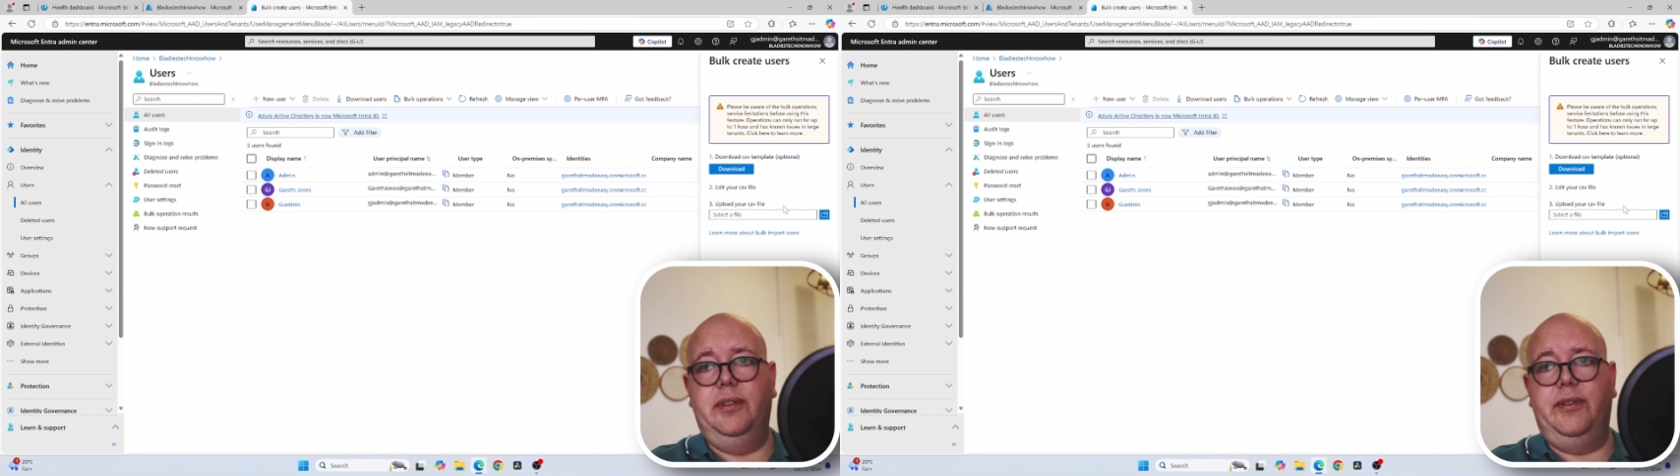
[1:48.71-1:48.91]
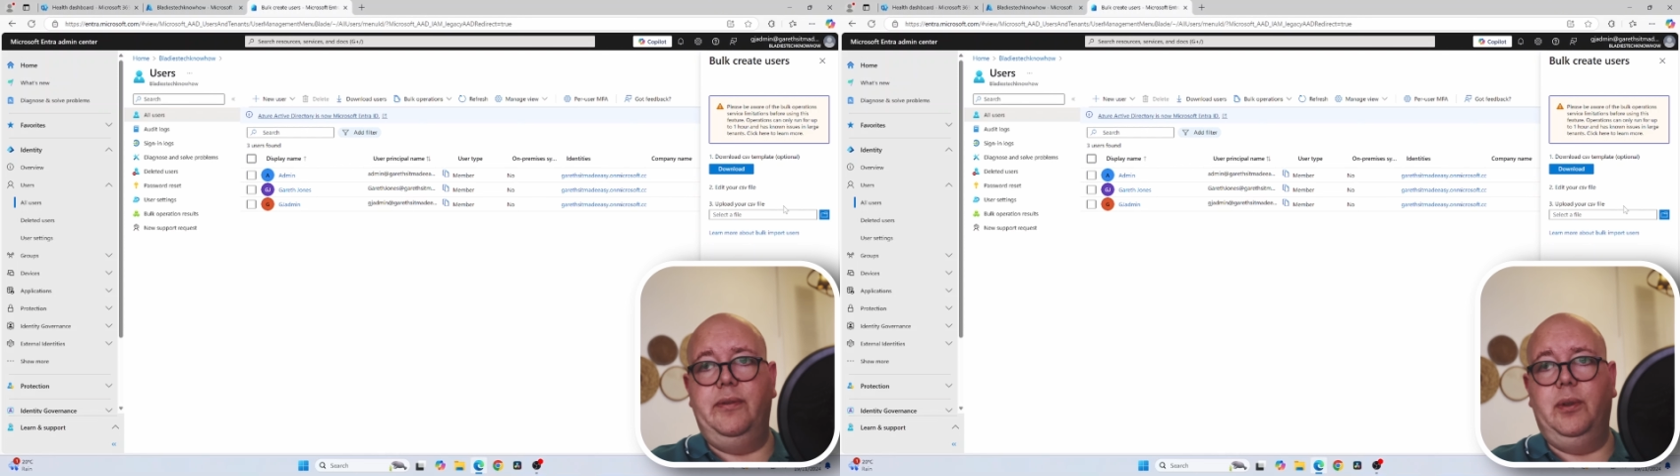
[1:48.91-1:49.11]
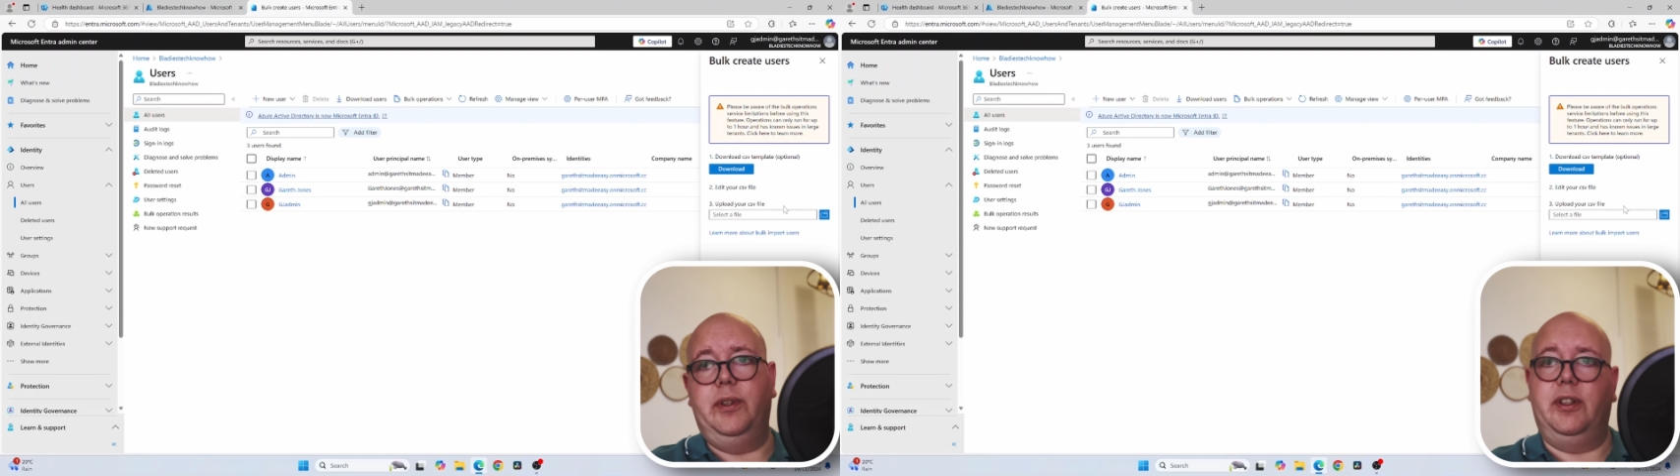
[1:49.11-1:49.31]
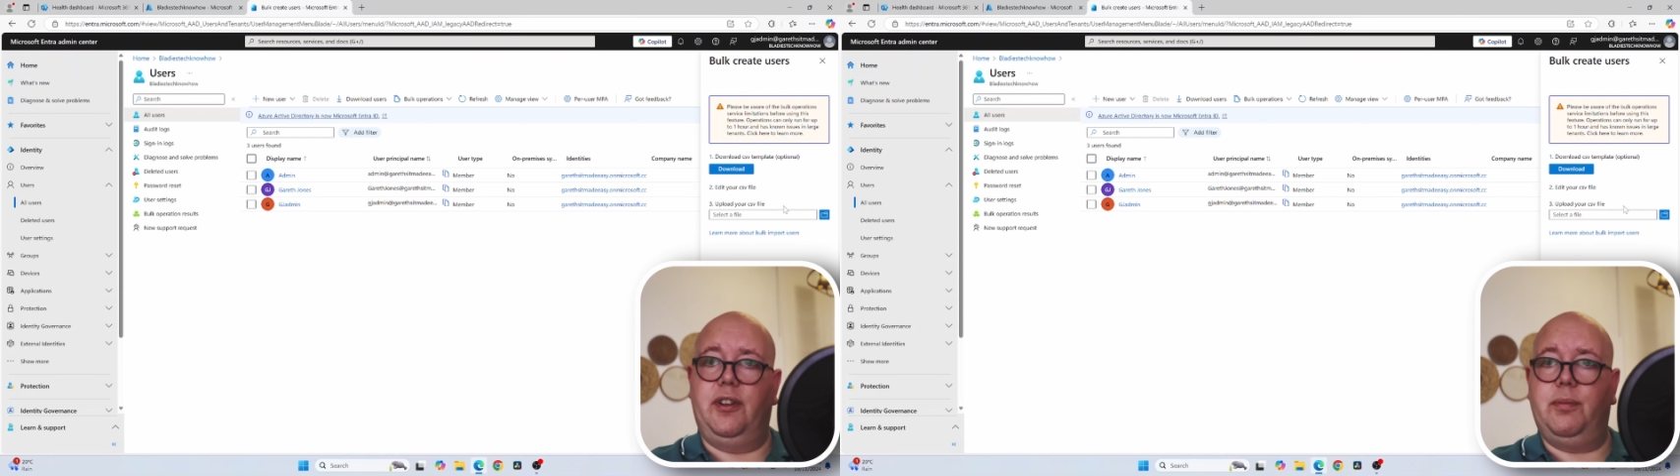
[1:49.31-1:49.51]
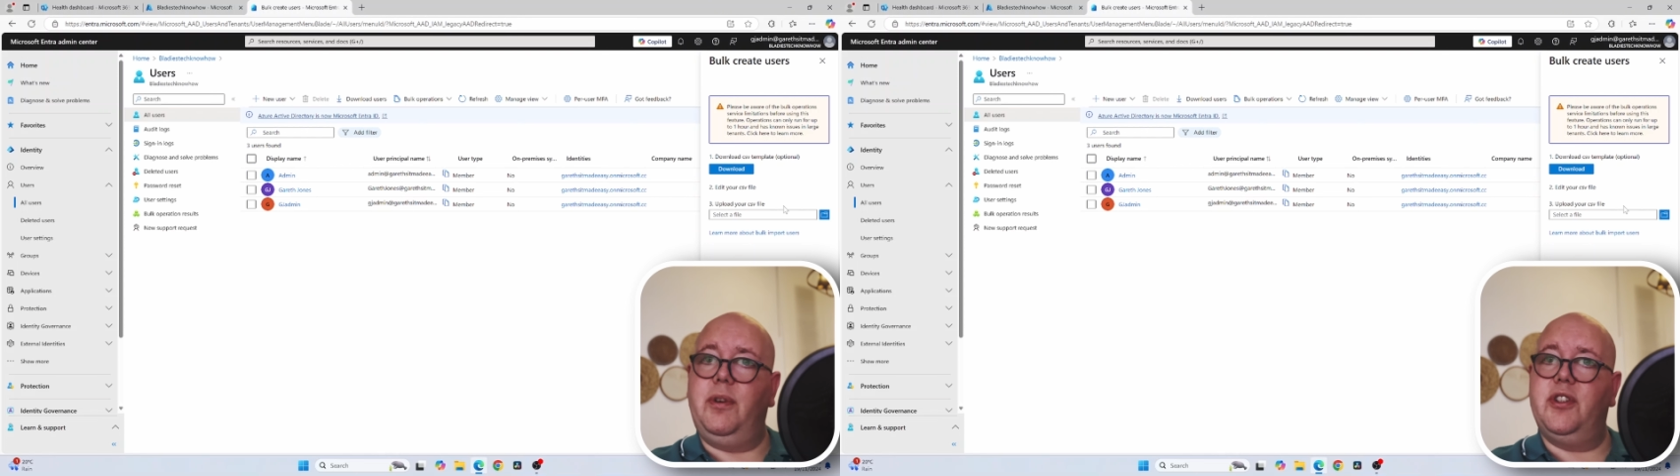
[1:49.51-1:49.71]
If you've already got a
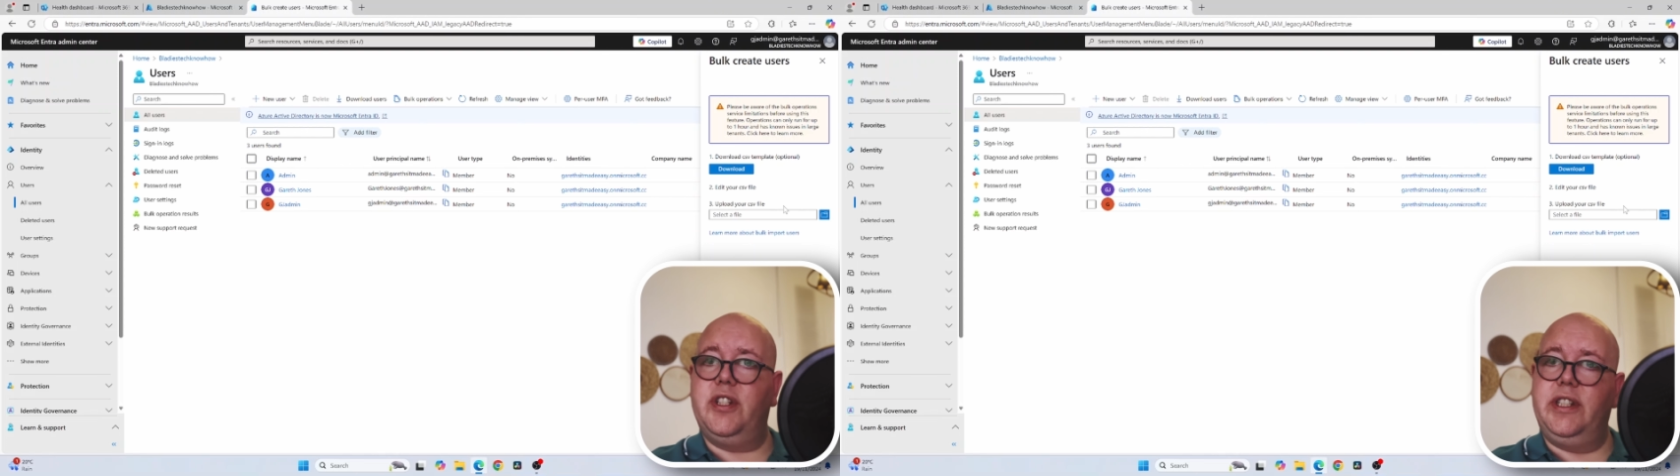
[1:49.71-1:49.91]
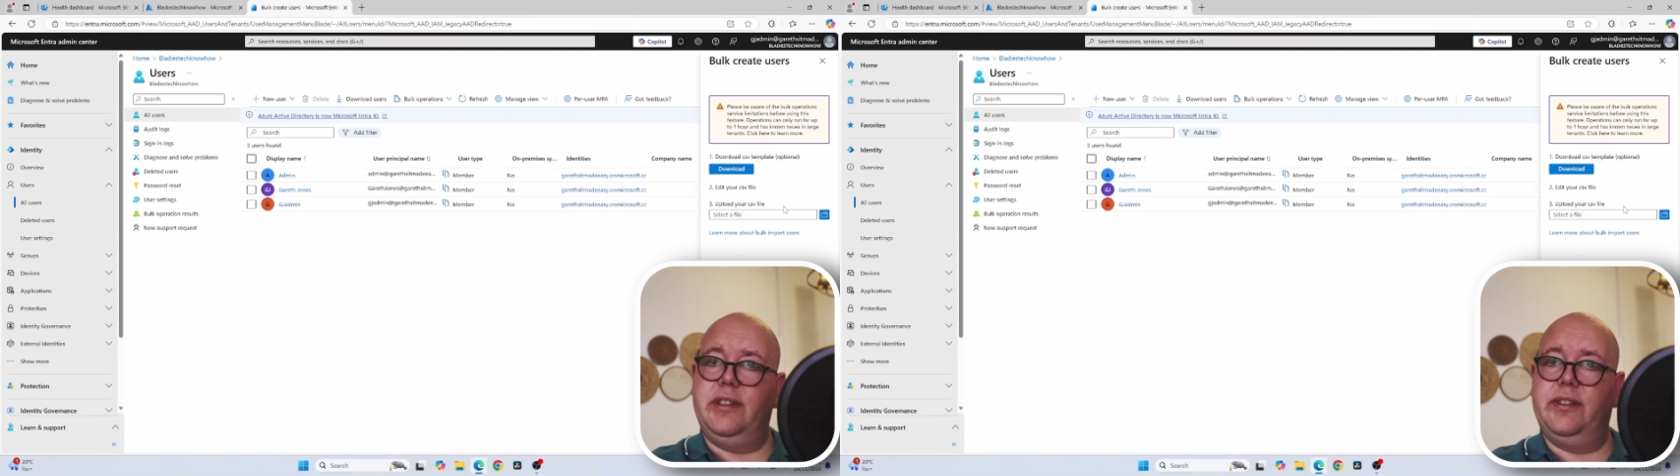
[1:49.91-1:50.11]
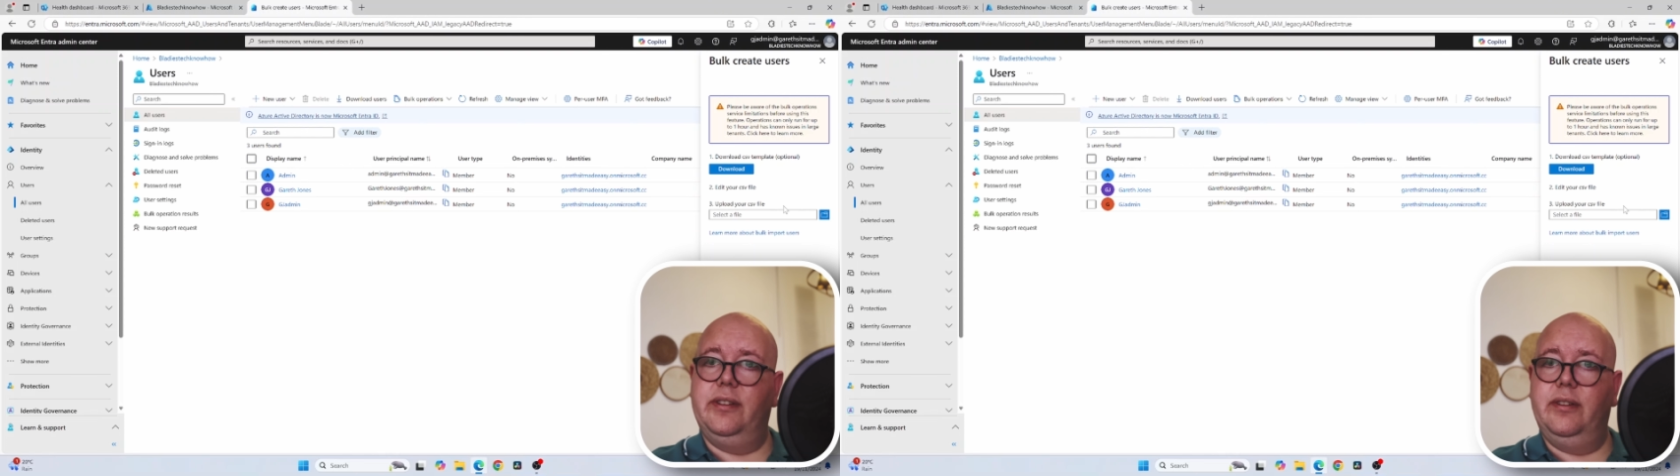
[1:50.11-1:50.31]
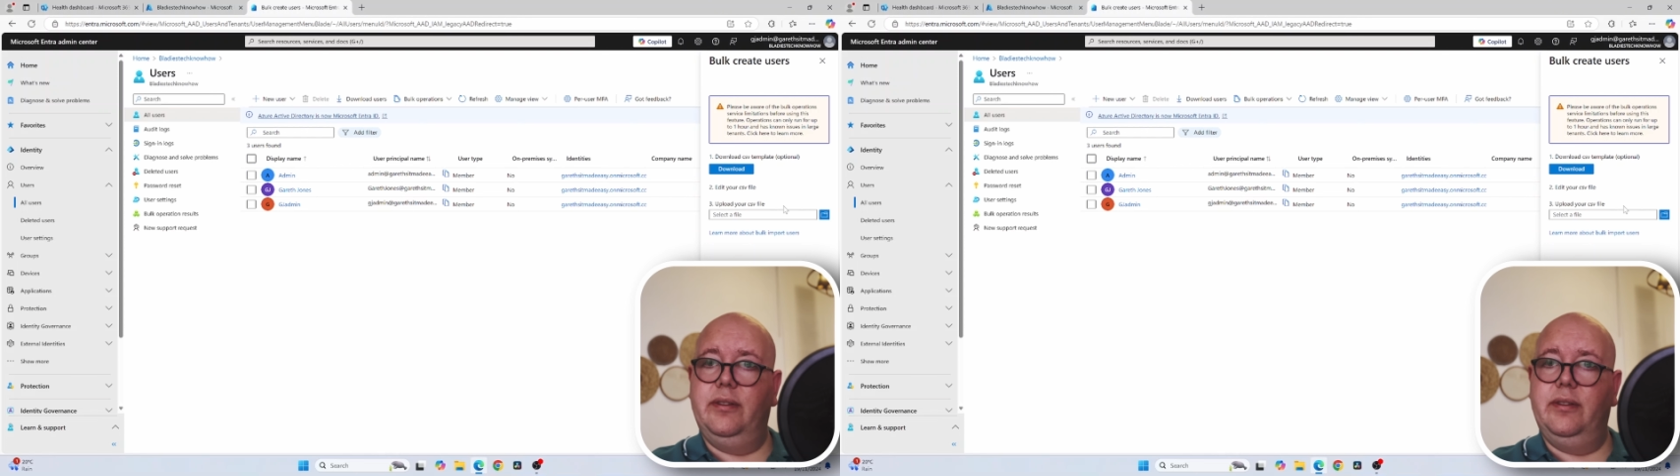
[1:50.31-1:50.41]
spreadsheet